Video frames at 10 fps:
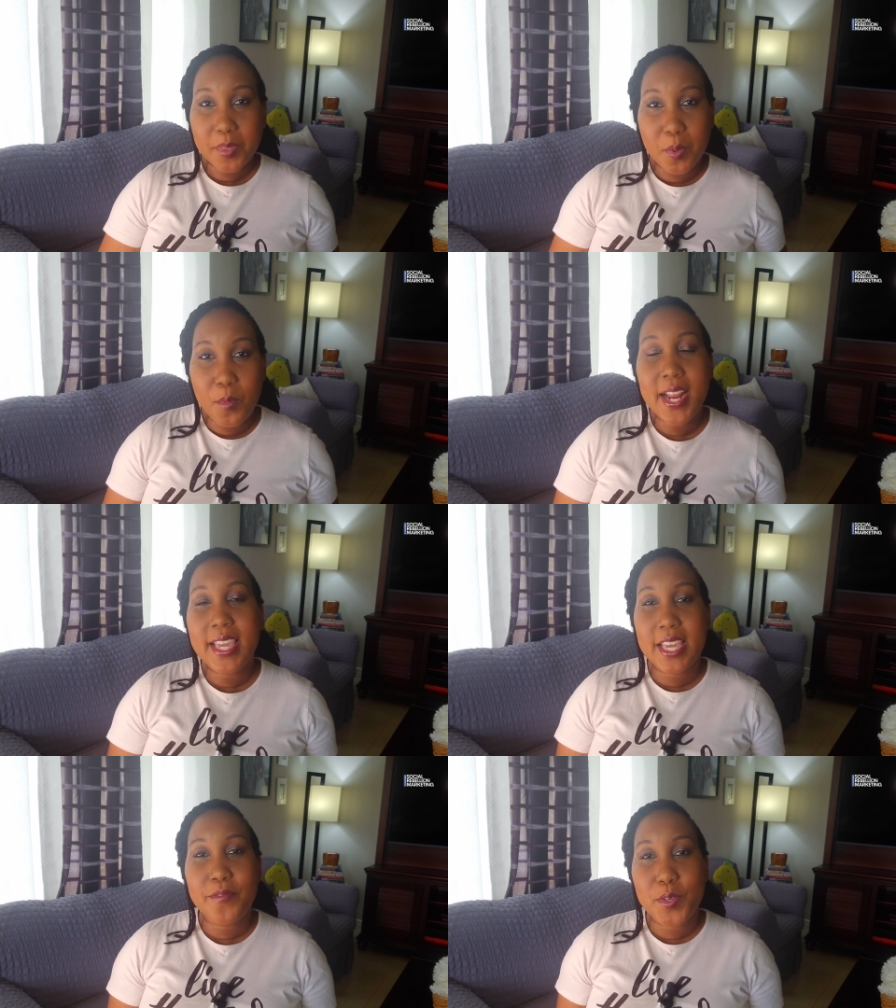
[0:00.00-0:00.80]
when I
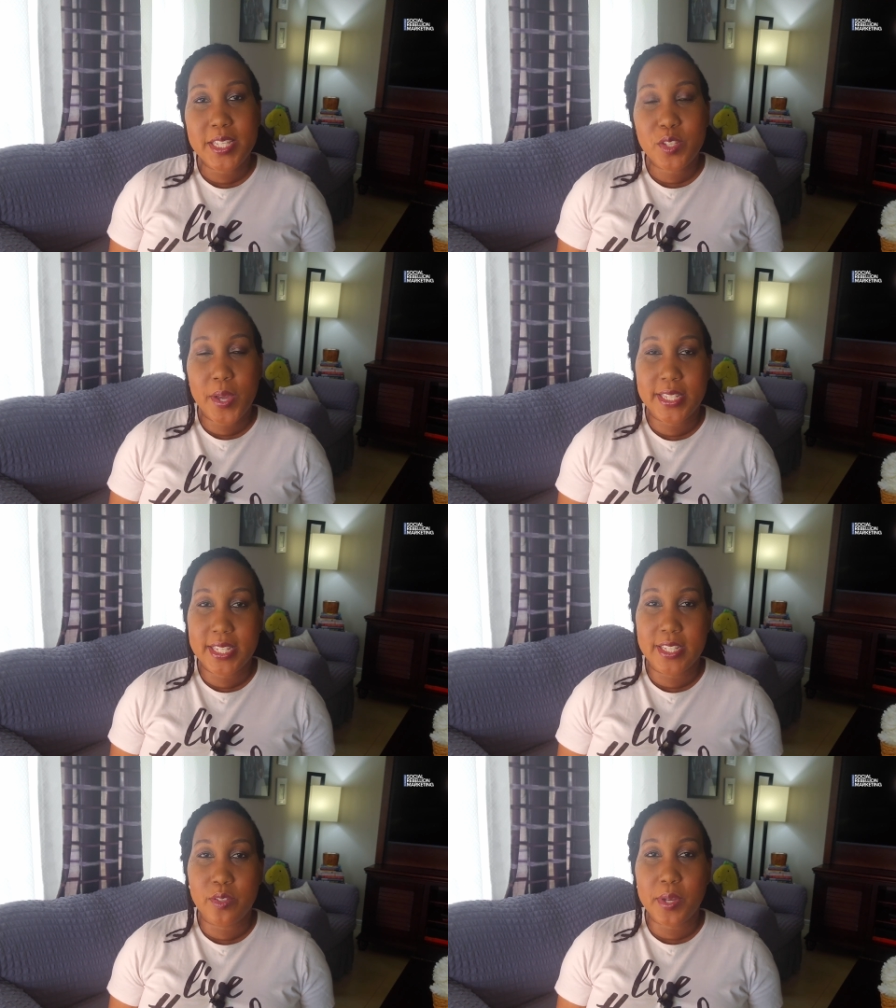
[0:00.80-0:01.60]
give you these
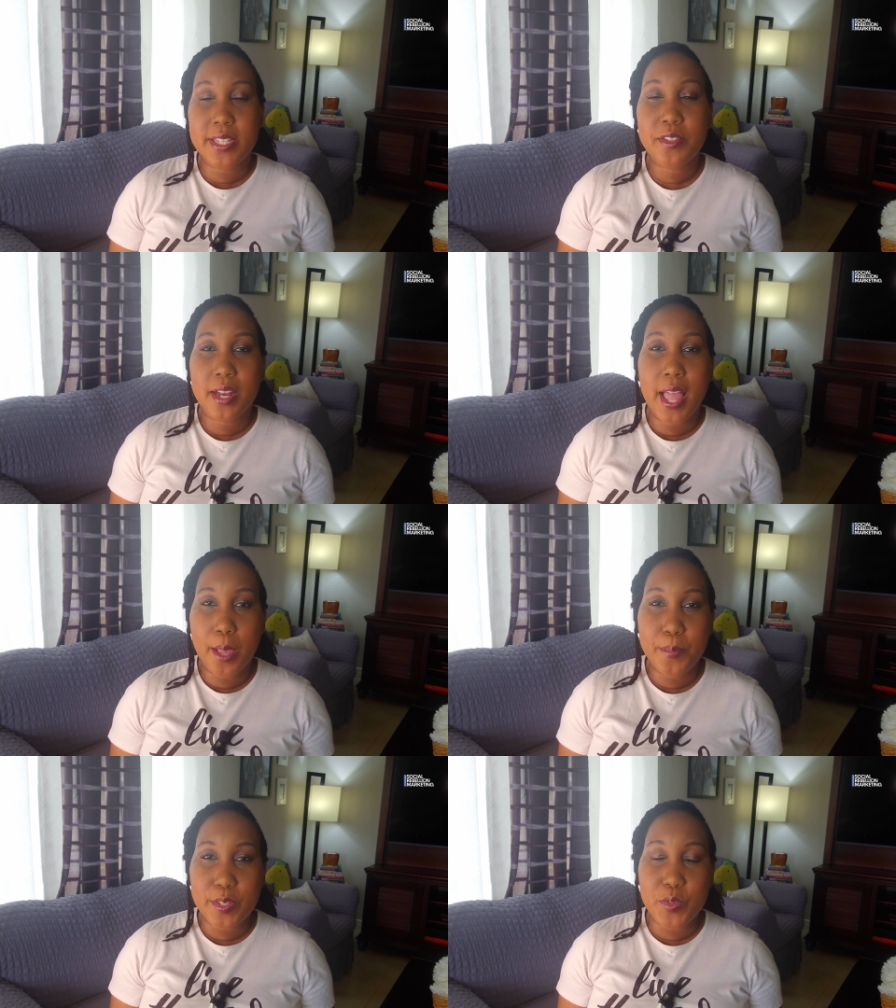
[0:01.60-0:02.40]
questions, what it's going to
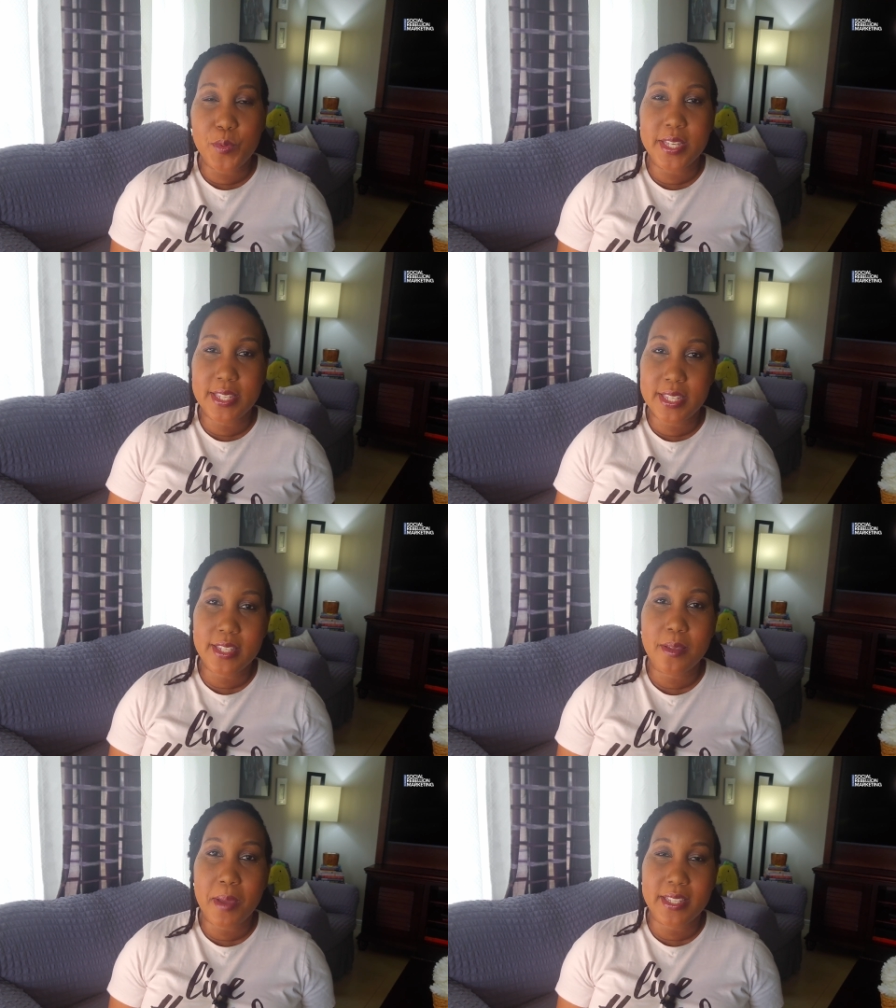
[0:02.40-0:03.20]
help you do is
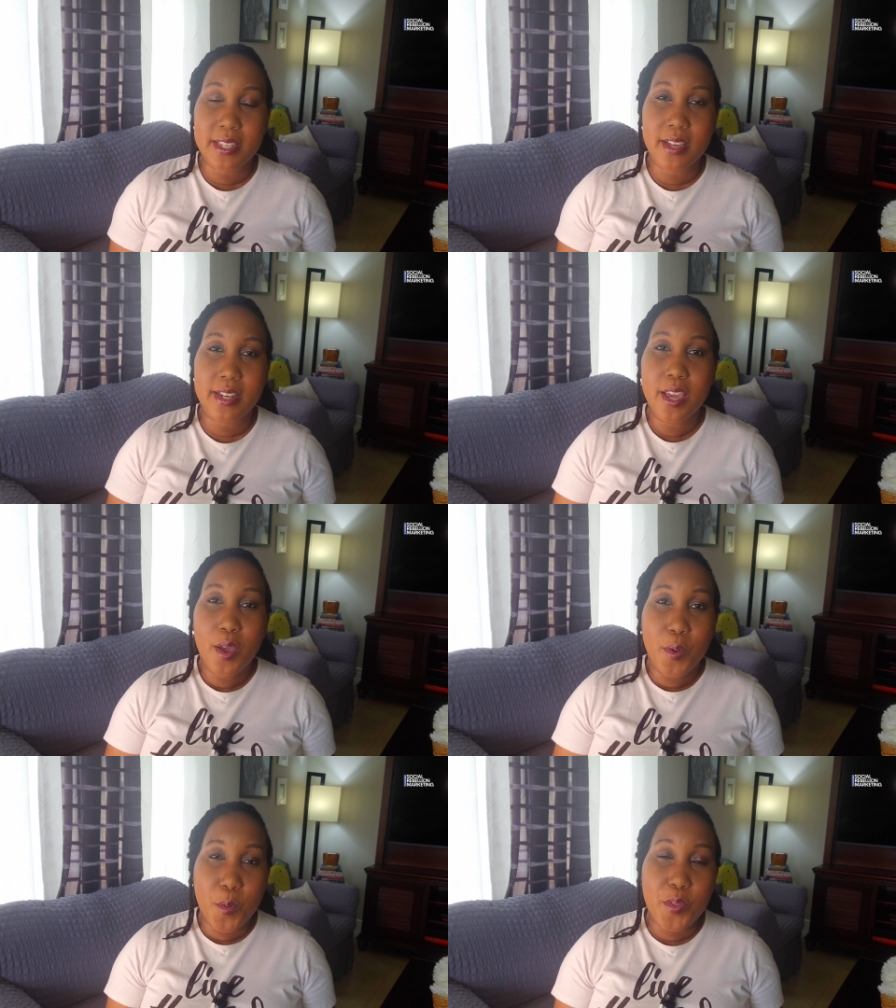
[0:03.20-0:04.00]
systematically
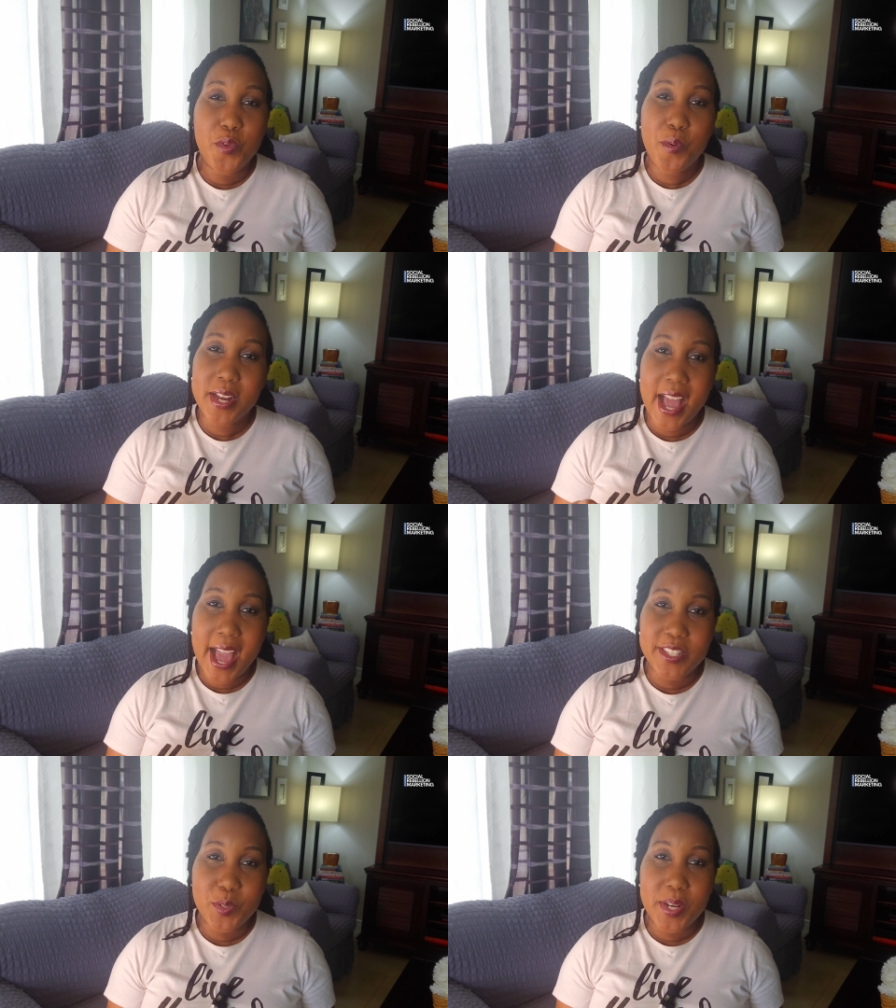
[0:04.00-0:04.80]
go through and
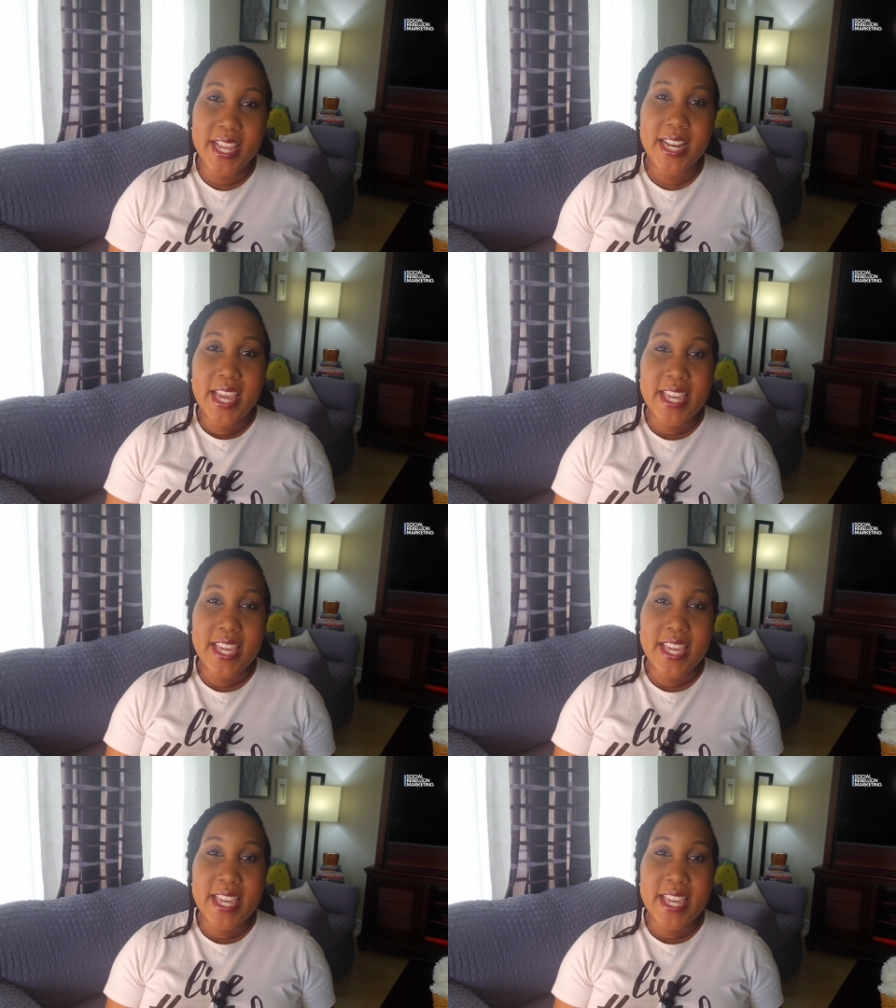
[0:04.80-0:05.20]
isolate